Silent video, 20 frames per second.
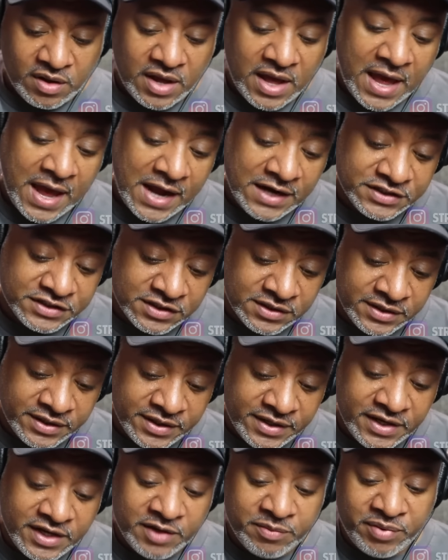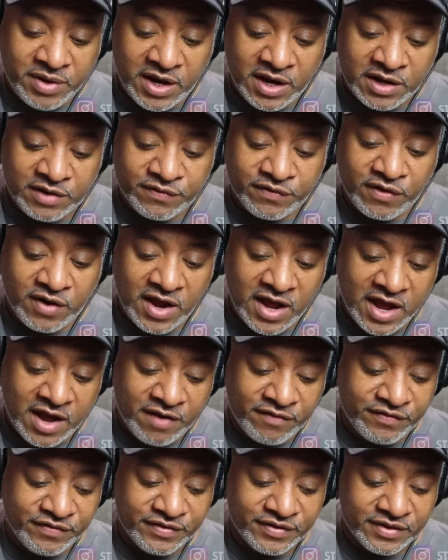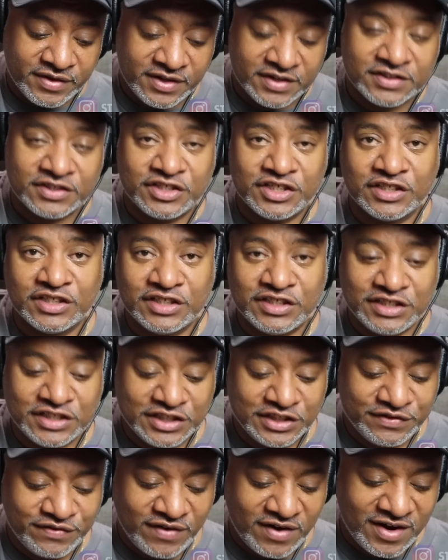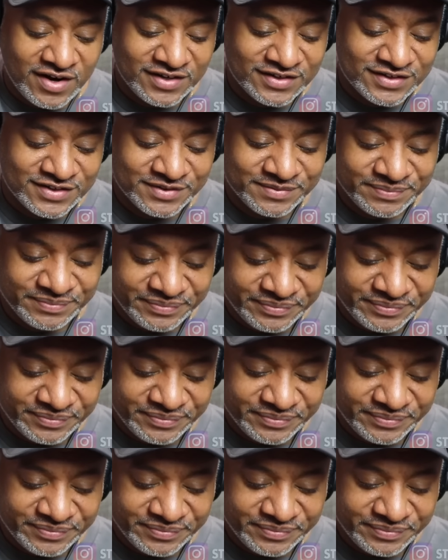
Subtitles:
Actually, he paid for half his chili cheese fries.